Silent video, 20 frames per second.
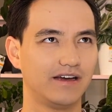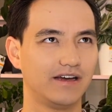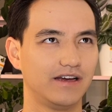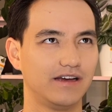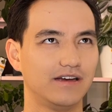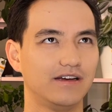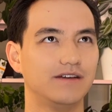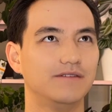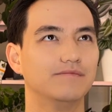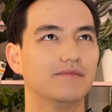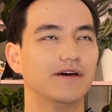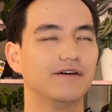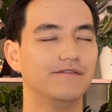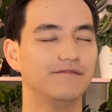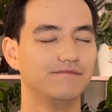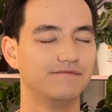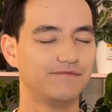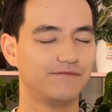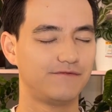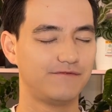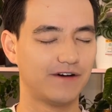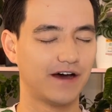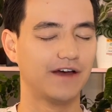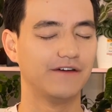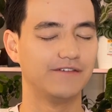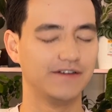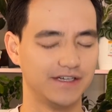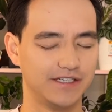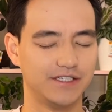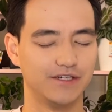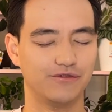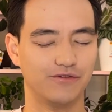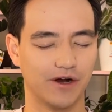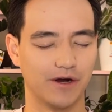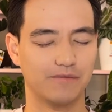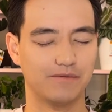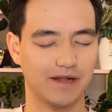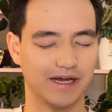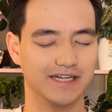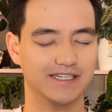In my 5 easy rare
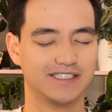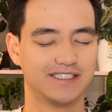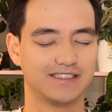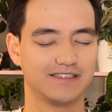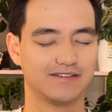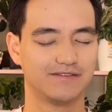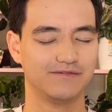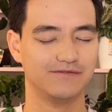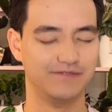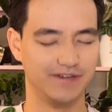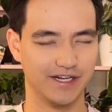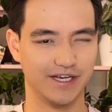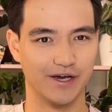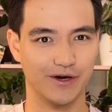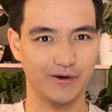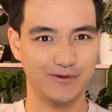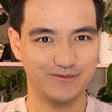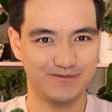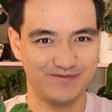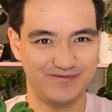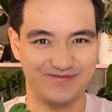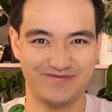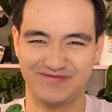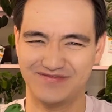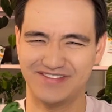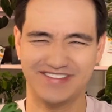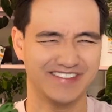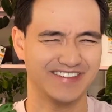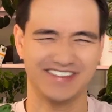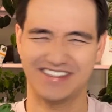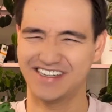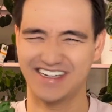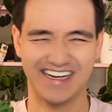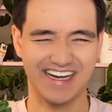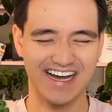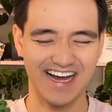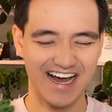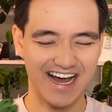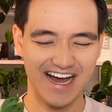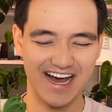plants video.
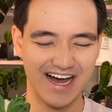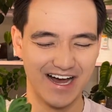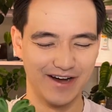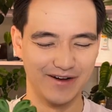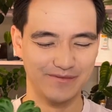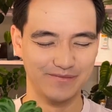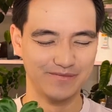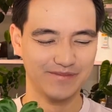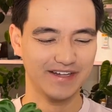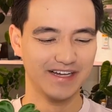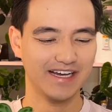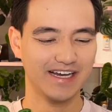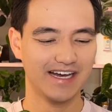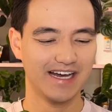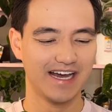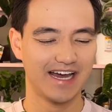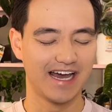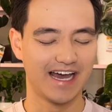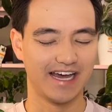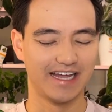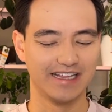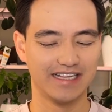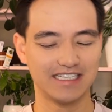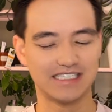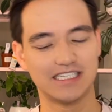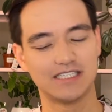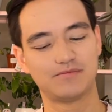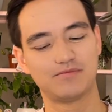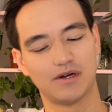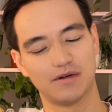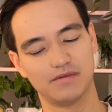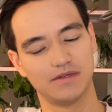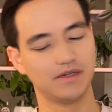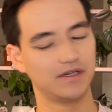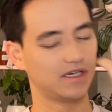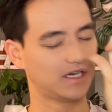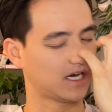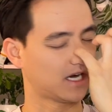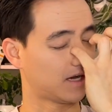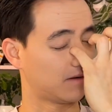And this is
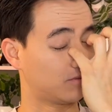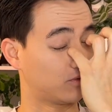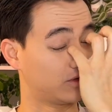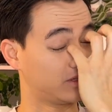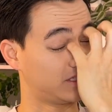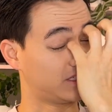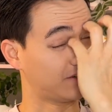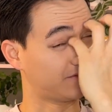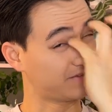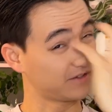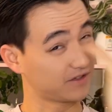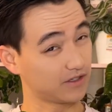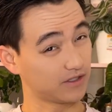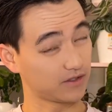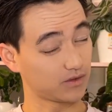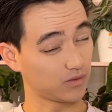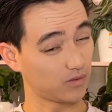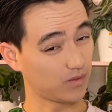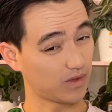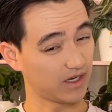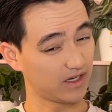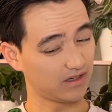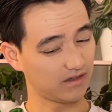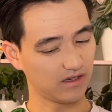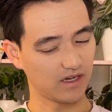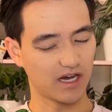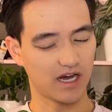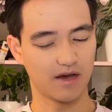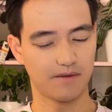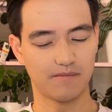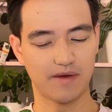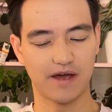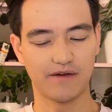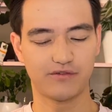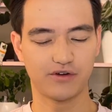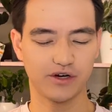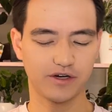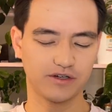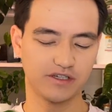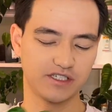probably a more difficult one. I've
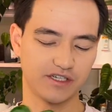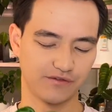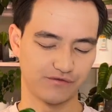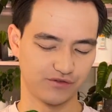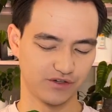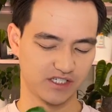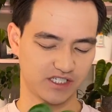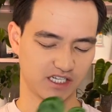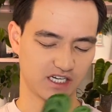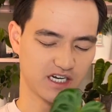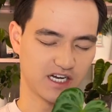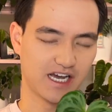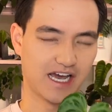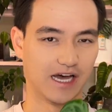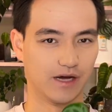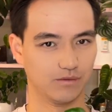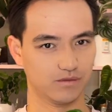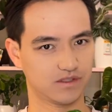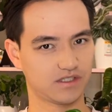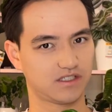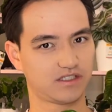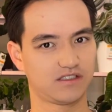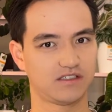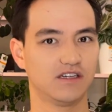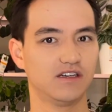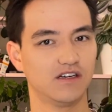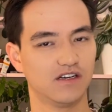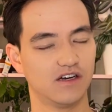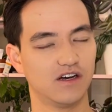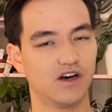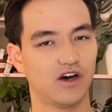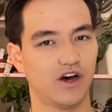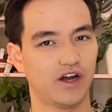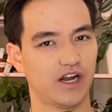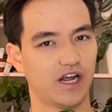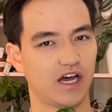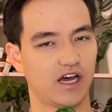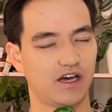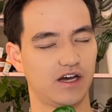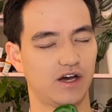heard different accounts
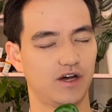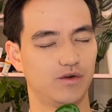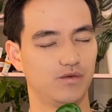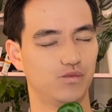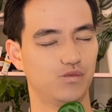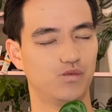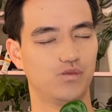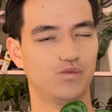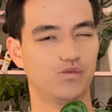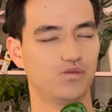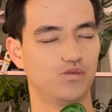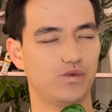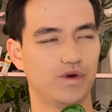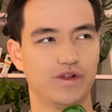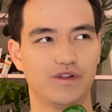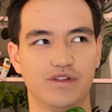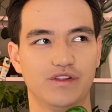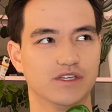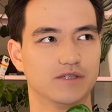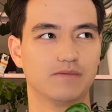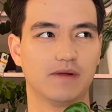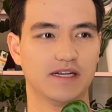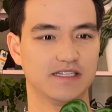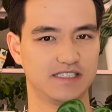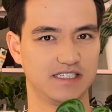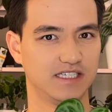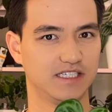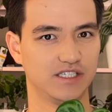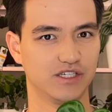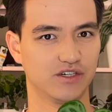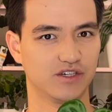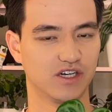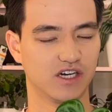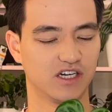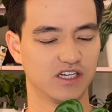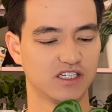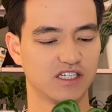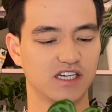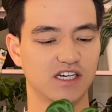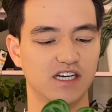on whether plant's easy or not.
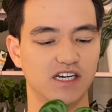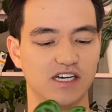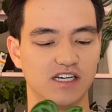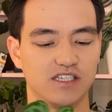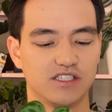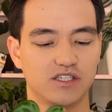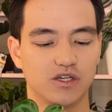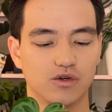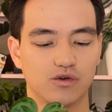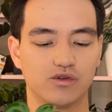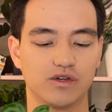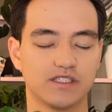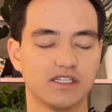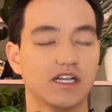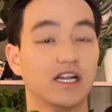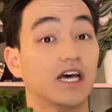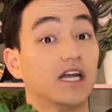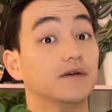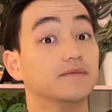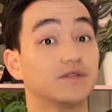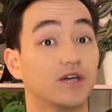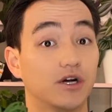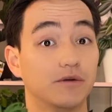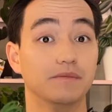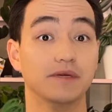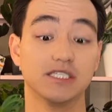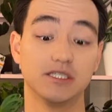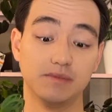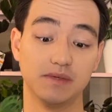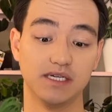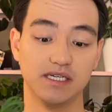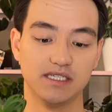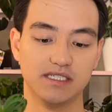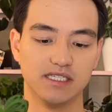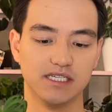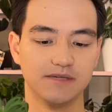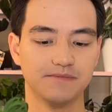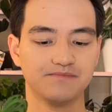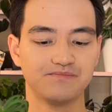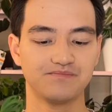So crystallinums are meant to be
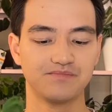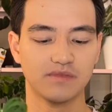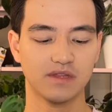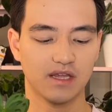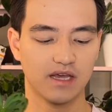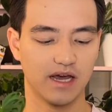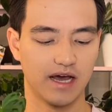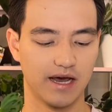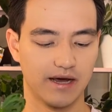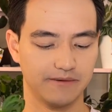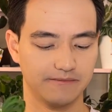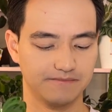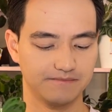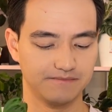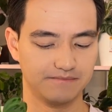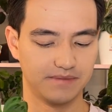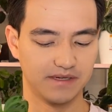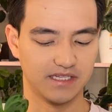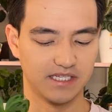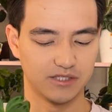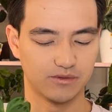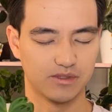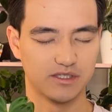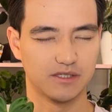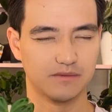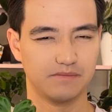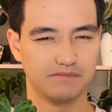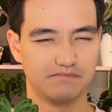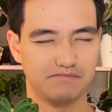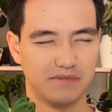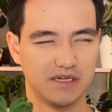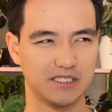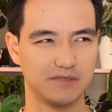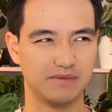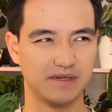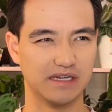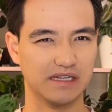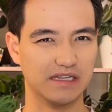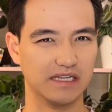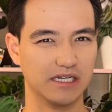easy, but this one's meant to be a
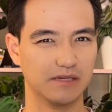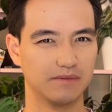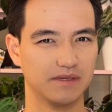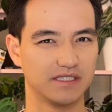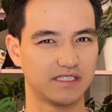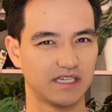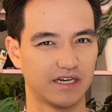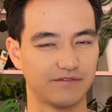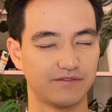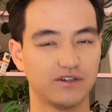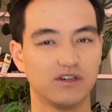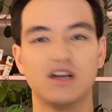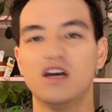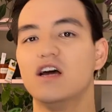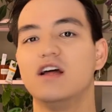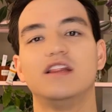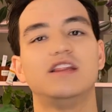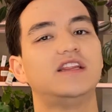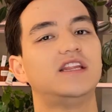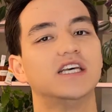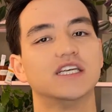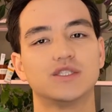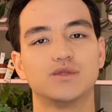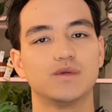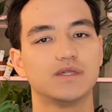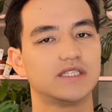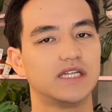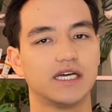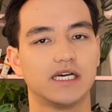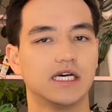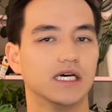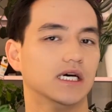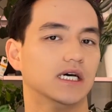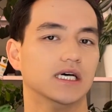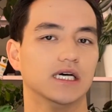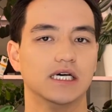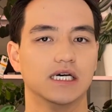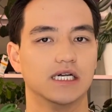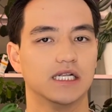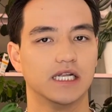little bit tougher. This was like
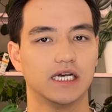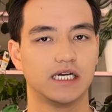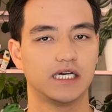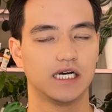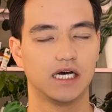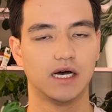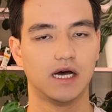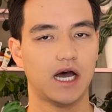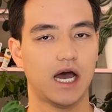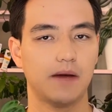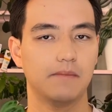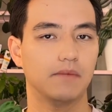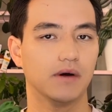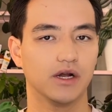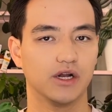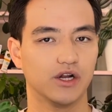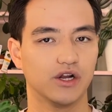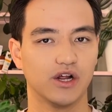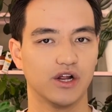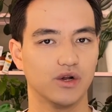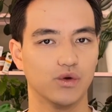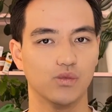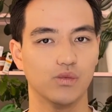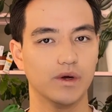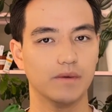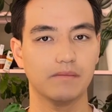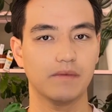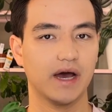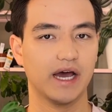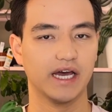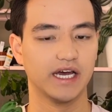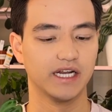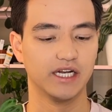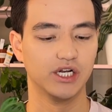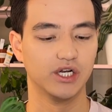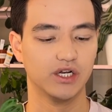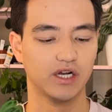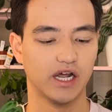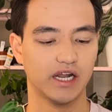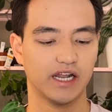I bought it on a whim. I
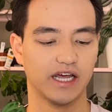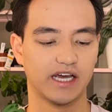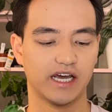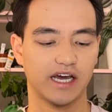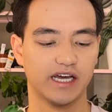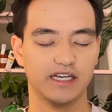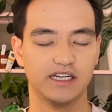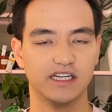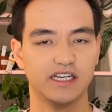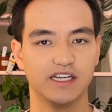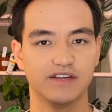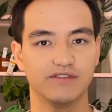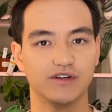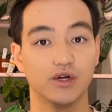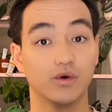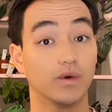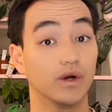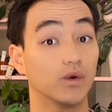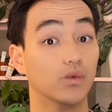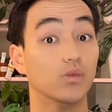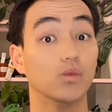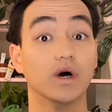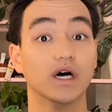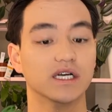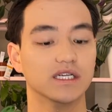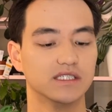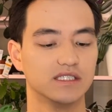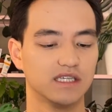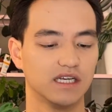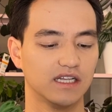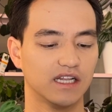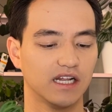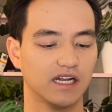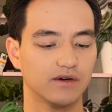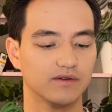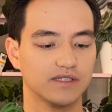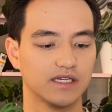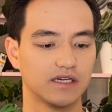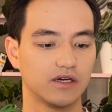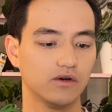didn't even know what it was, and then I was
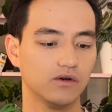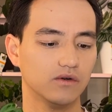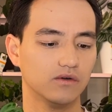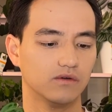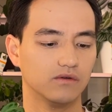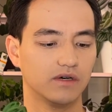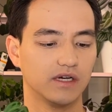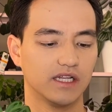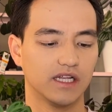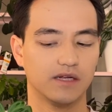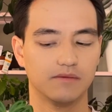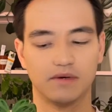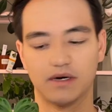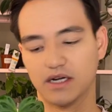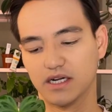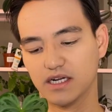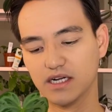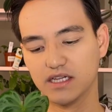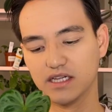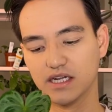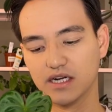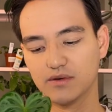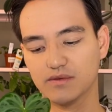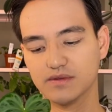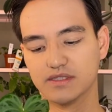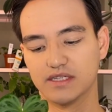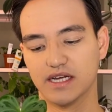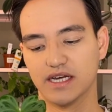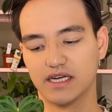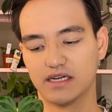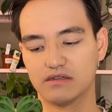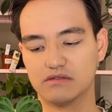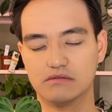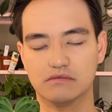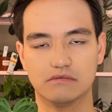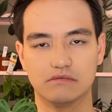like, oh, and then I bought it, and then I was like, oh.